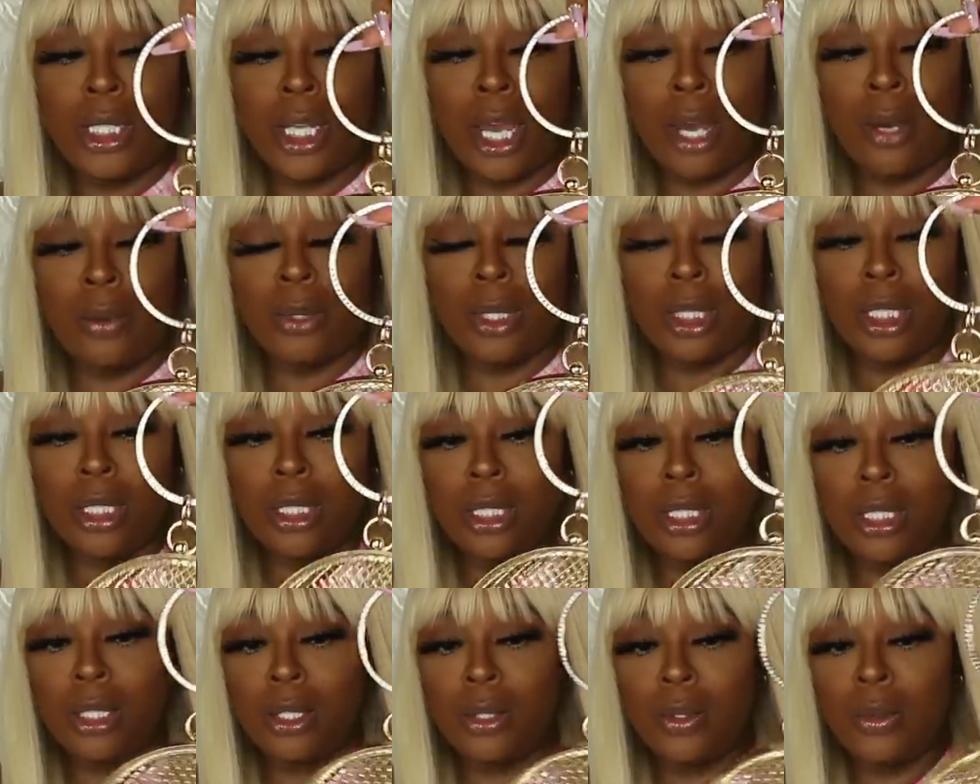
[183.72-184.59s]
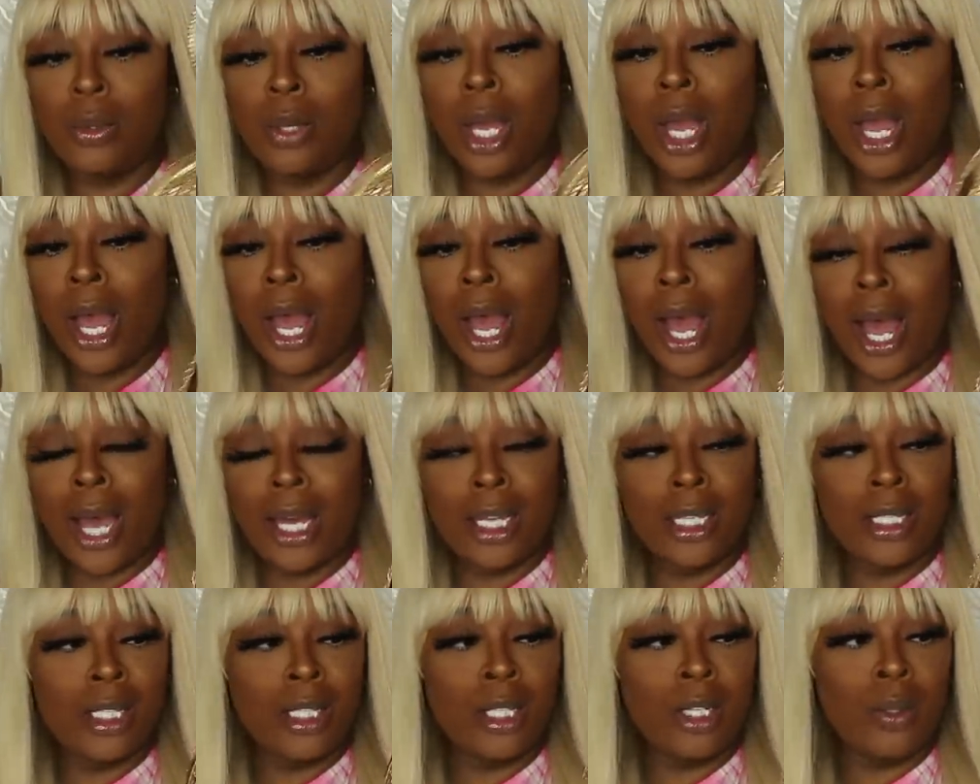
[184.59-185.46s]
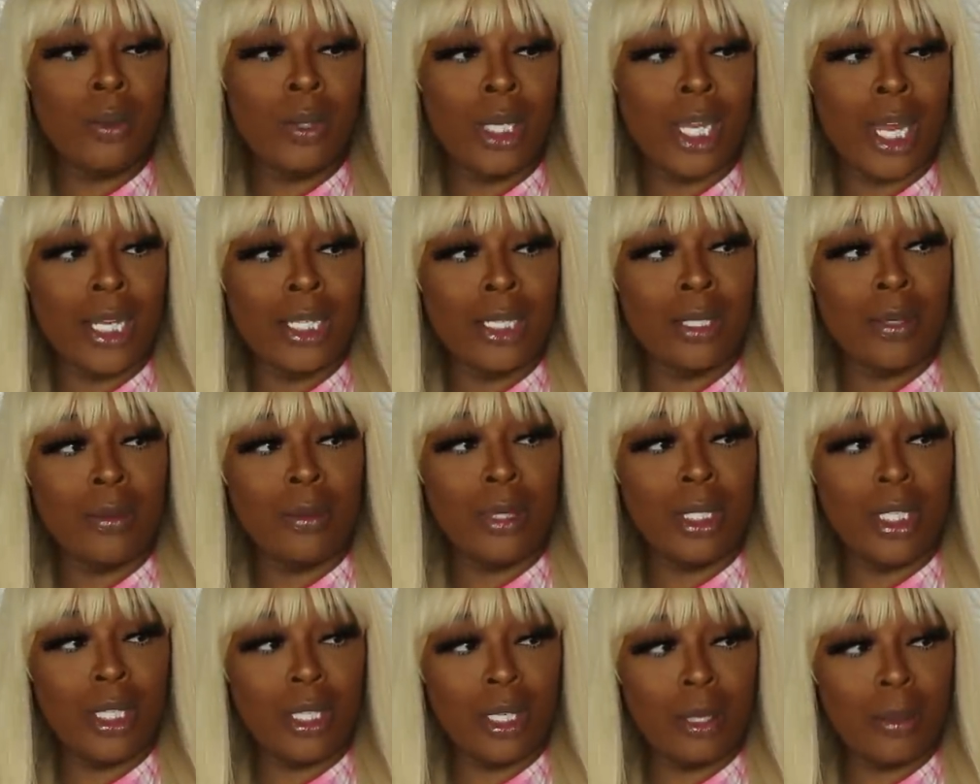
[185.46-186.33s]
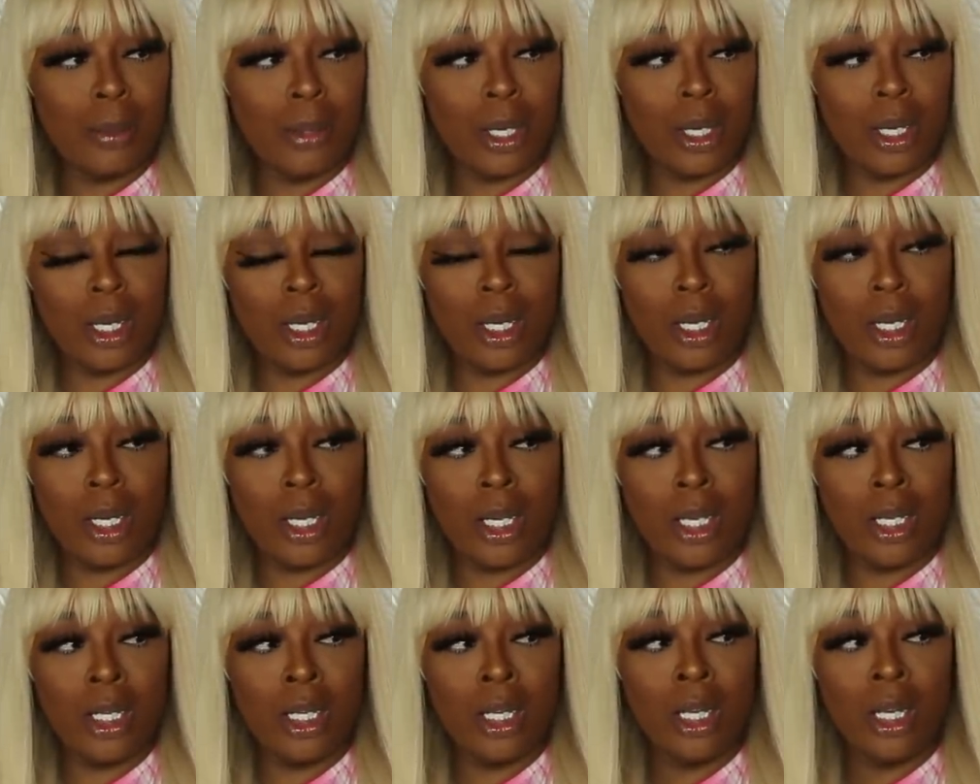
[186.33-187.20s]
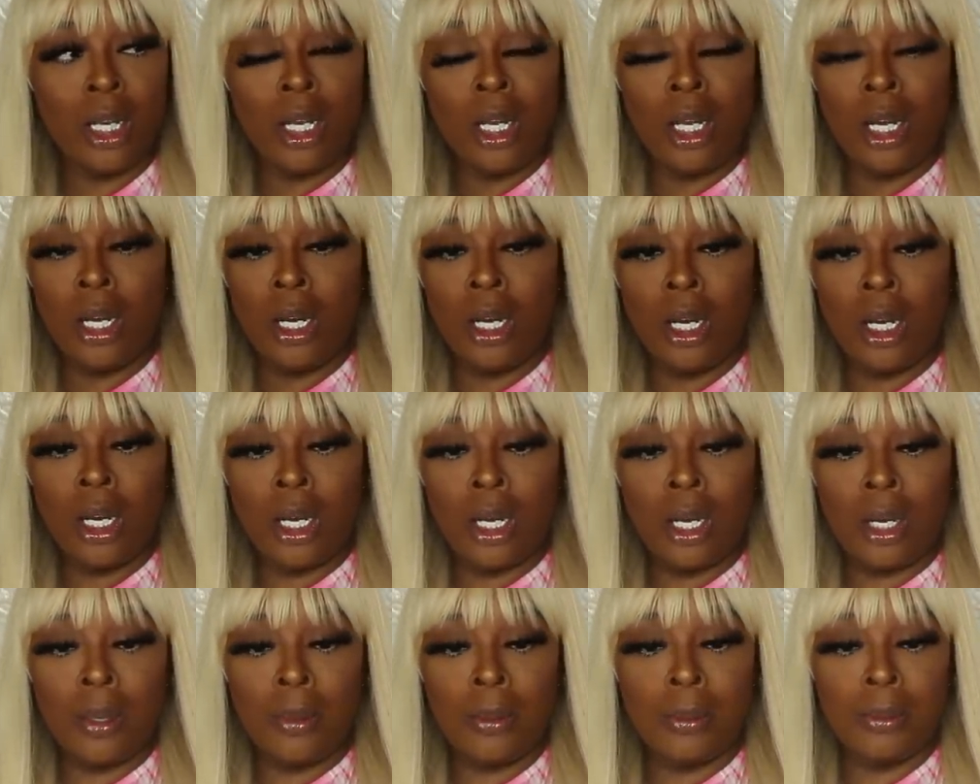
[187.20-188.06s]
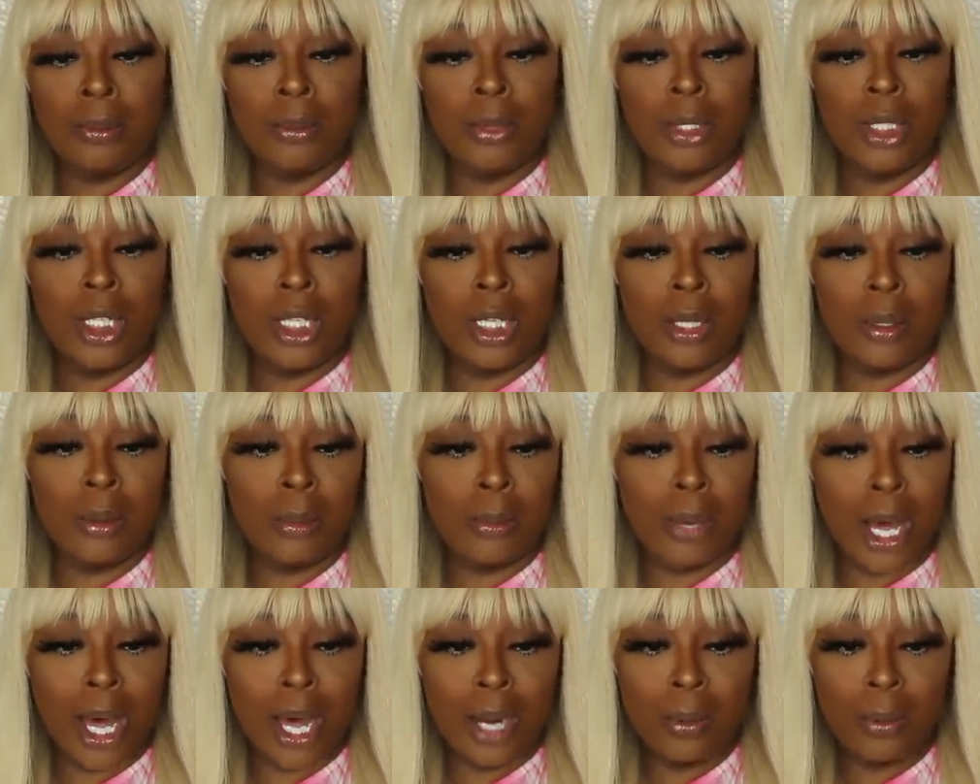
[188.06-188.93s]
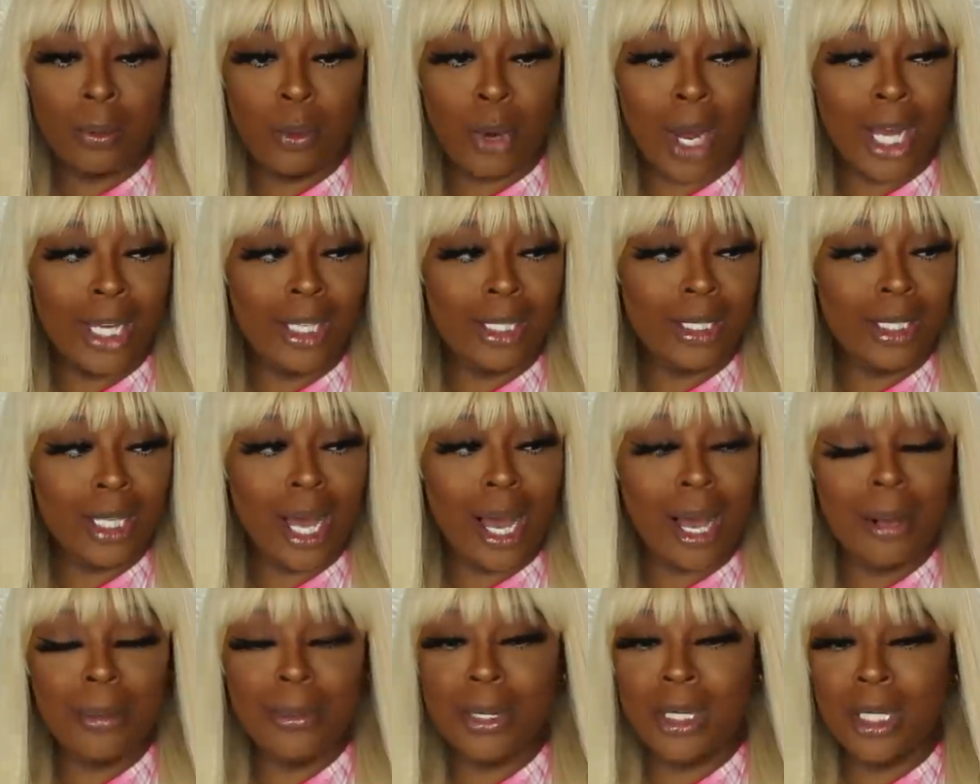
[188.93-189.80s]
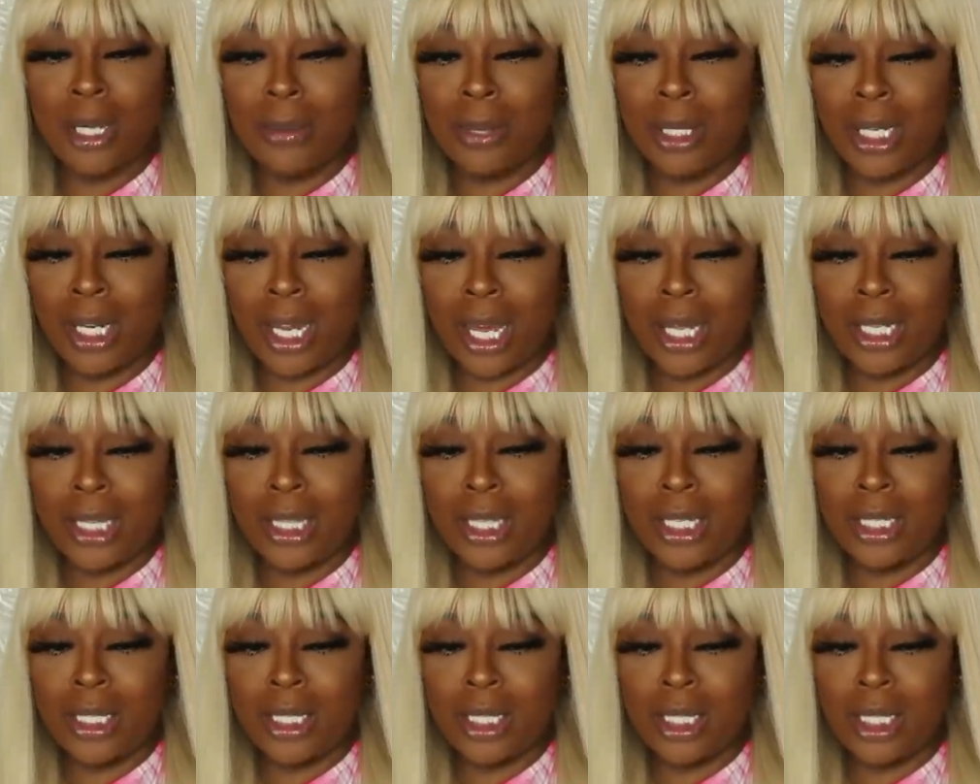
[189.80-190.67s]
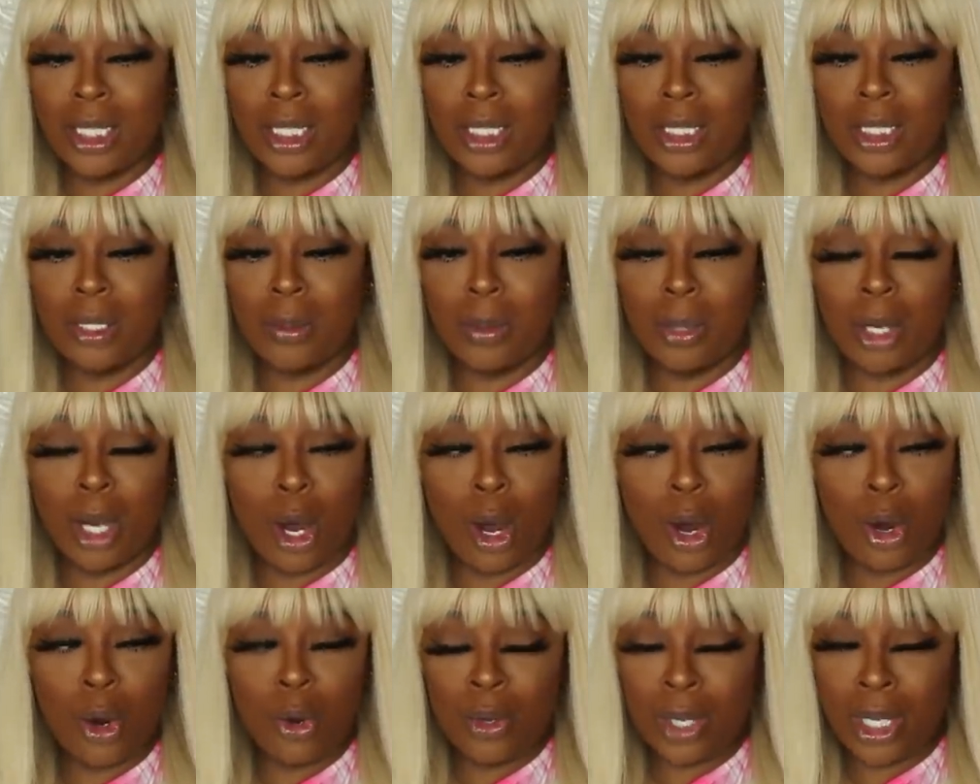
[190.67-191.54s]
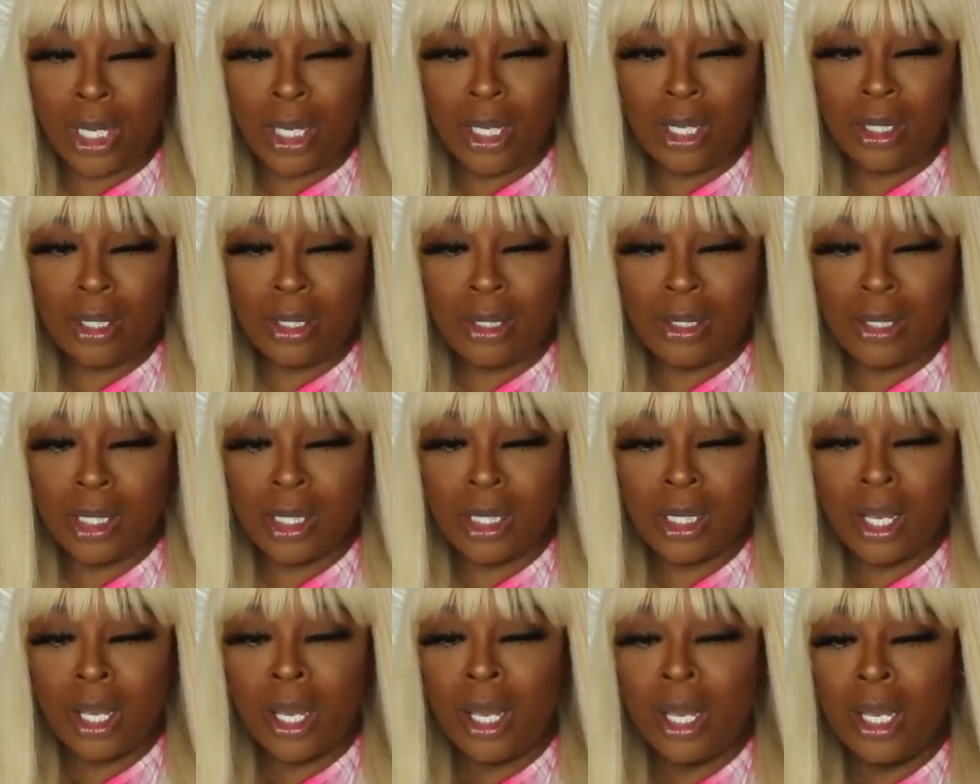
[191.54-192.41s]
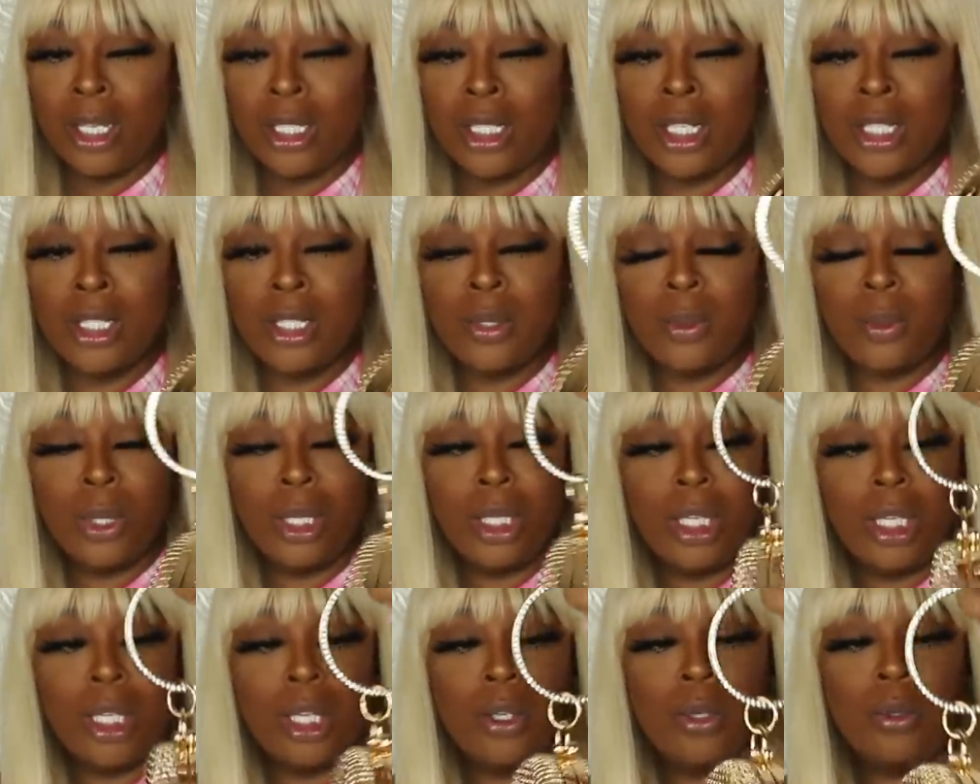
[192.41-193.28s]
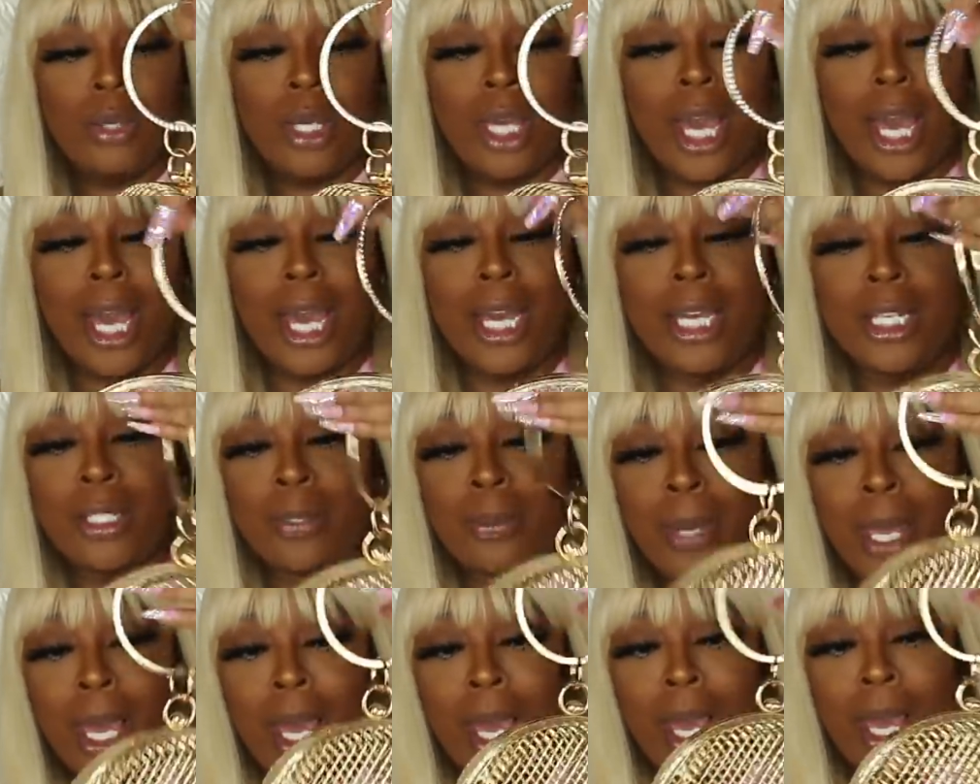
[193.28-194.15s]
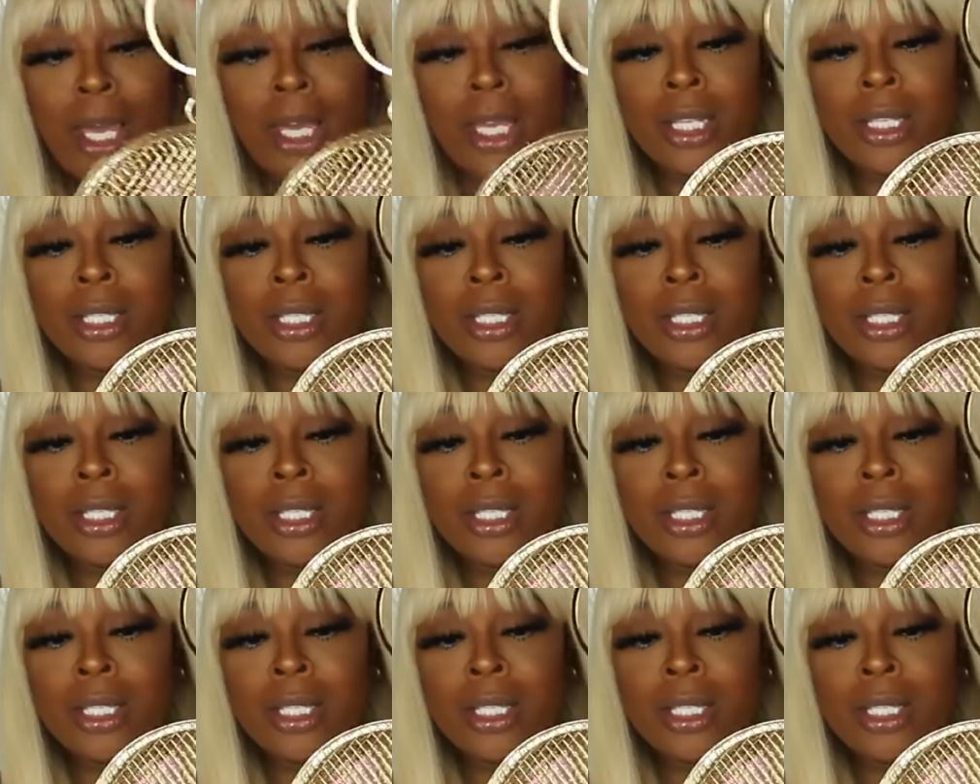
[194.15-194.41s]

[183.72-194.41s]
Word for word: down with this too i could see you with like some denim on um denim bottom white top something like this and some gold heels it's just a really cute cage bag.